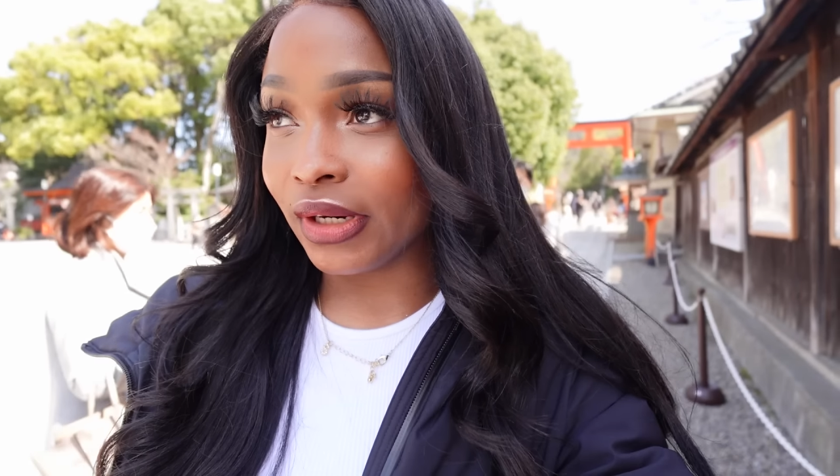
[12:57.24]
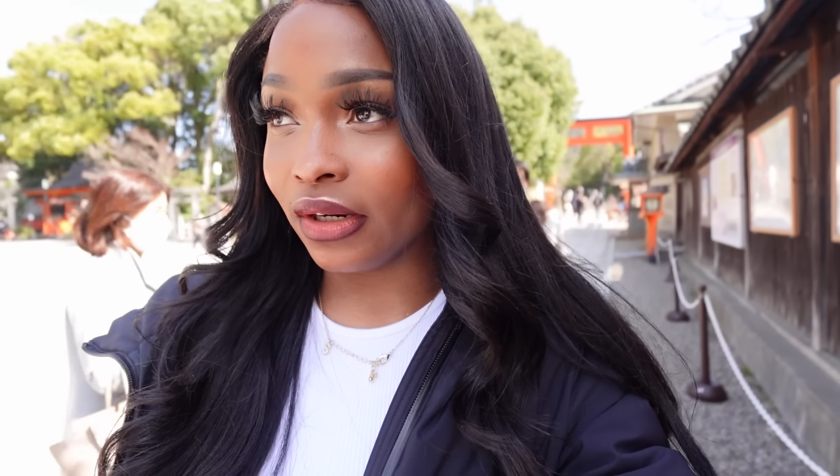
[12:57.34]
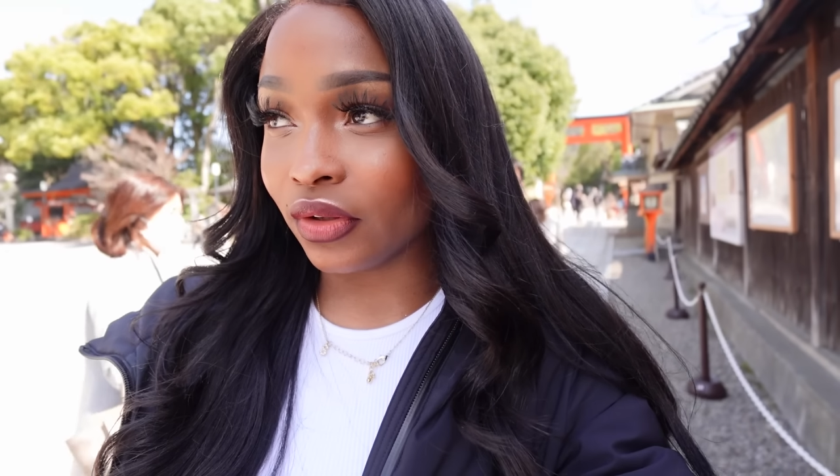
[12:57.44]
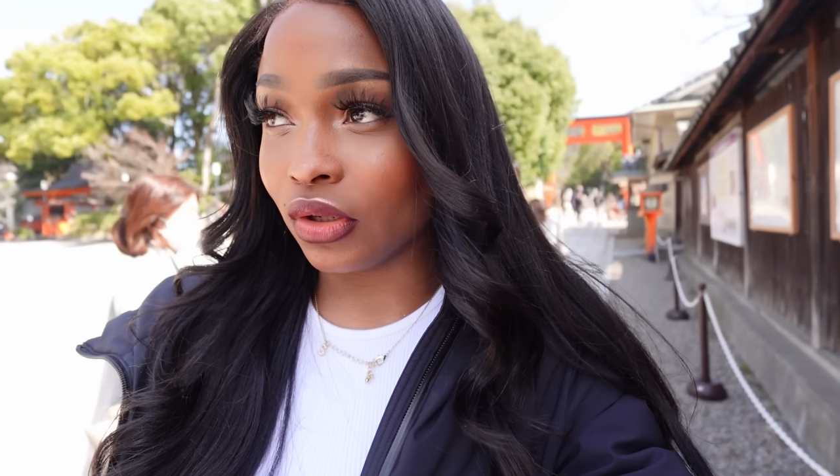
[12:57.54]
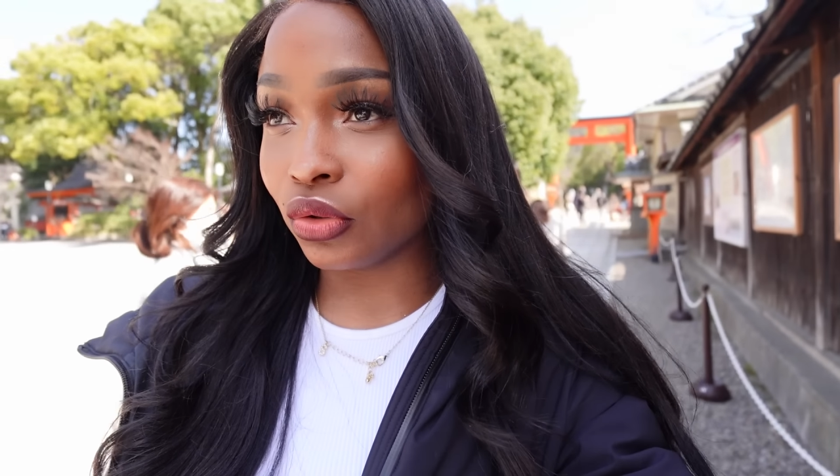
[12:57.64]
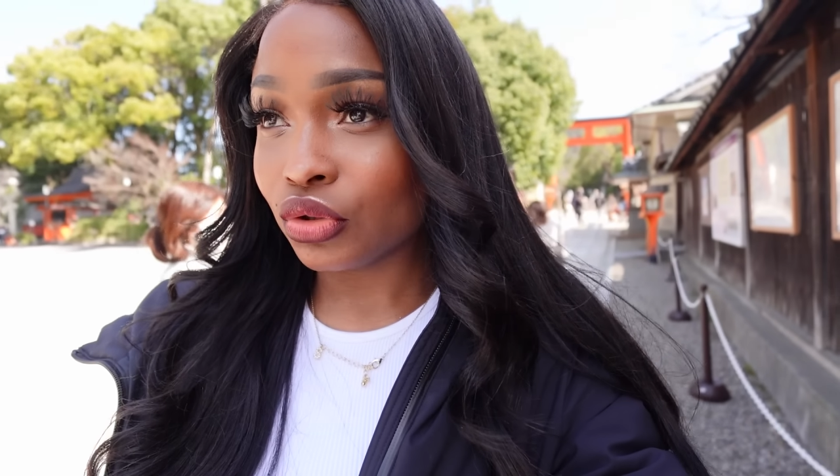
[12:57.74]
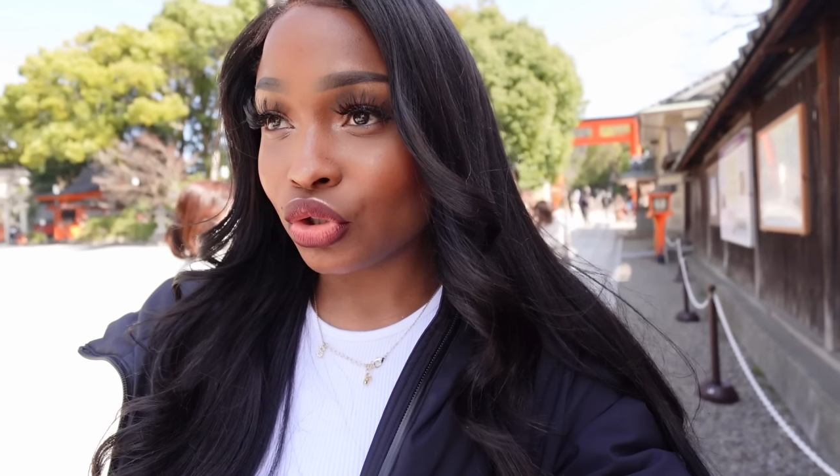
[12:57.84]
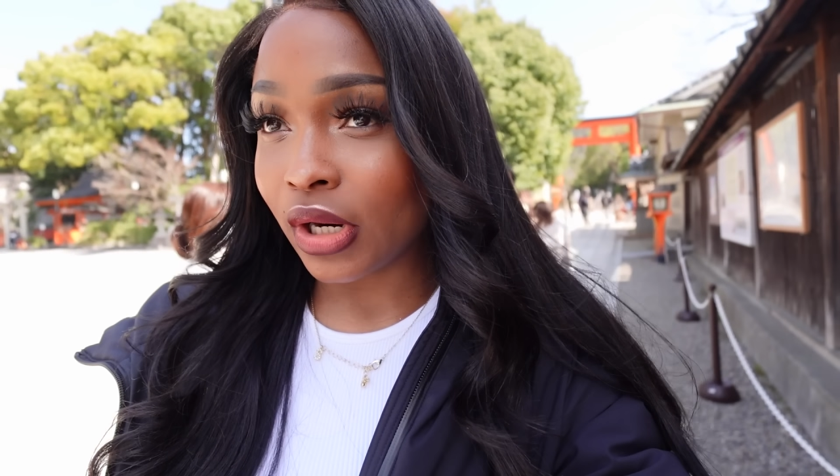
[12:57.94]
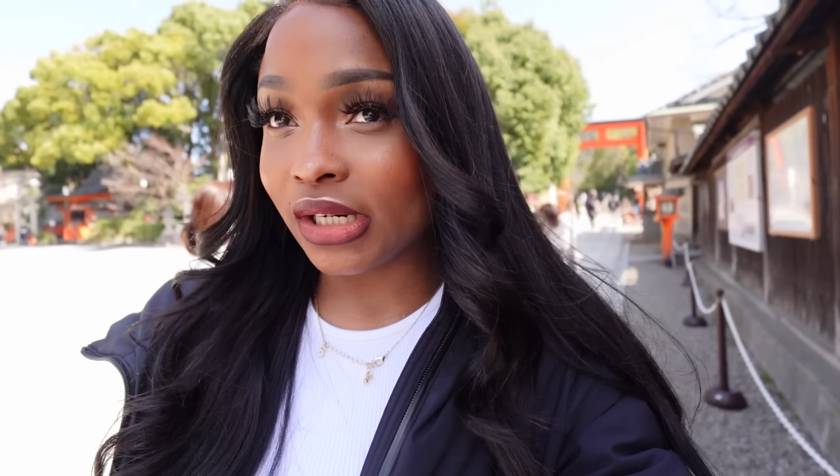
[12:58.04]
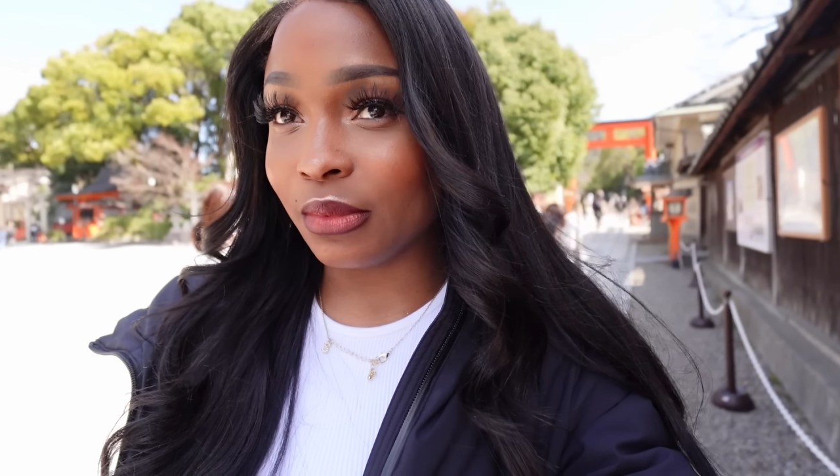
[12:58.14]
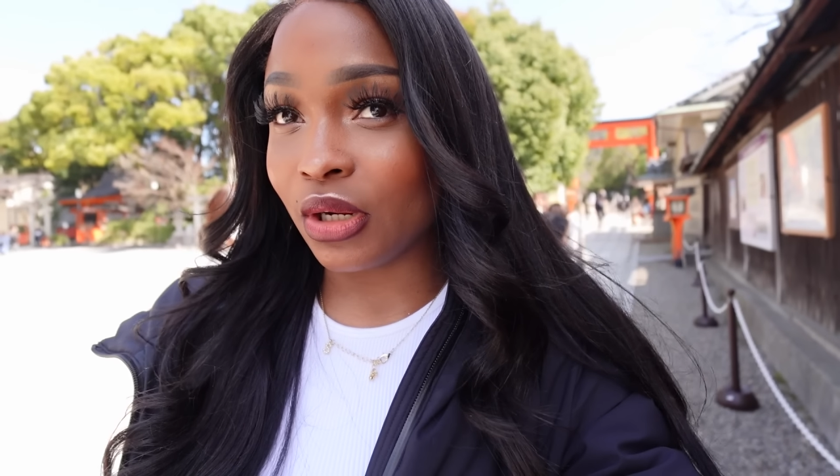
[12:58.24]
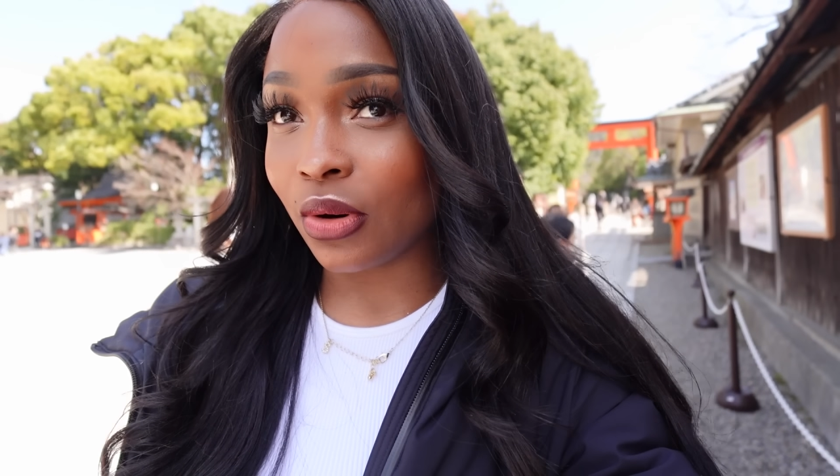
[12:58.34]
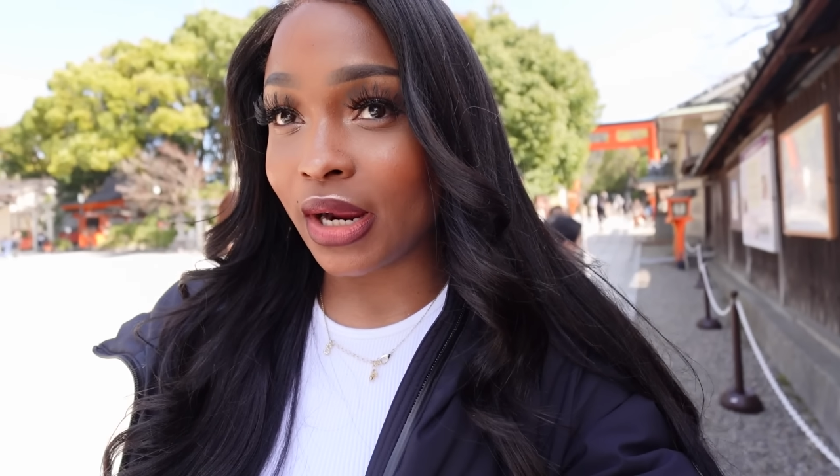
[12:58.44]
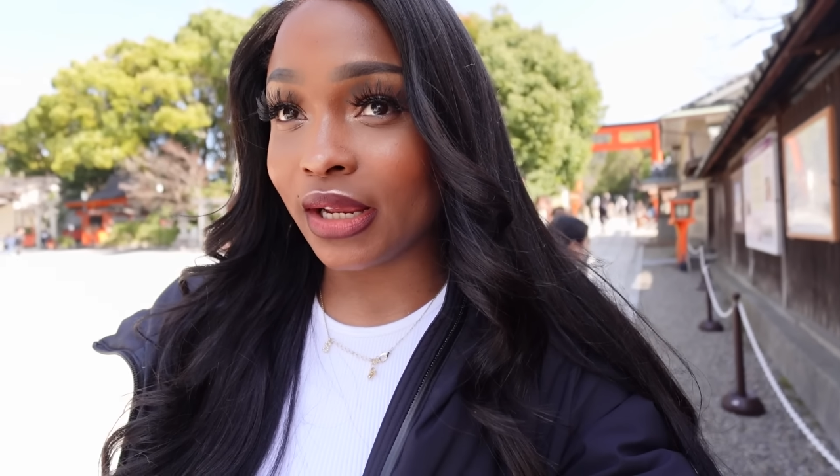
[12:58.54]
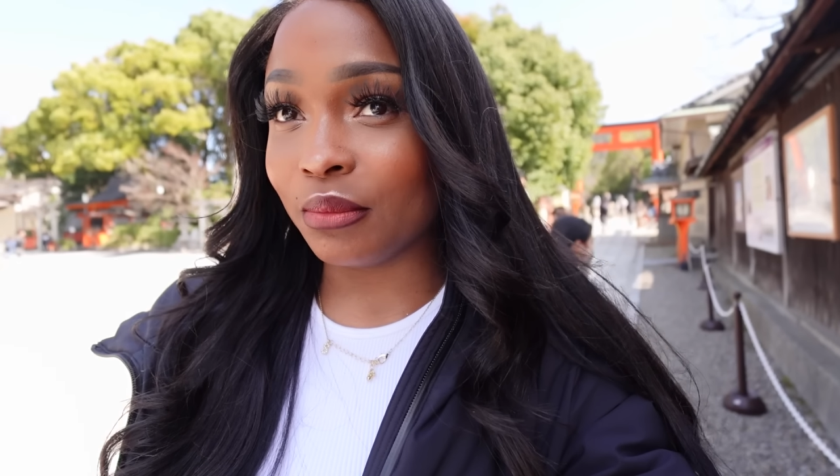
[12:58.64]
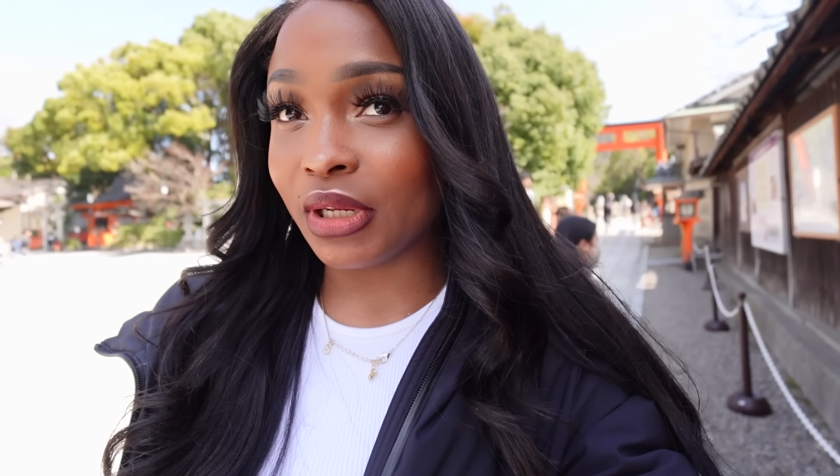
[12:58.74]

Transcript: here though trying to be quiet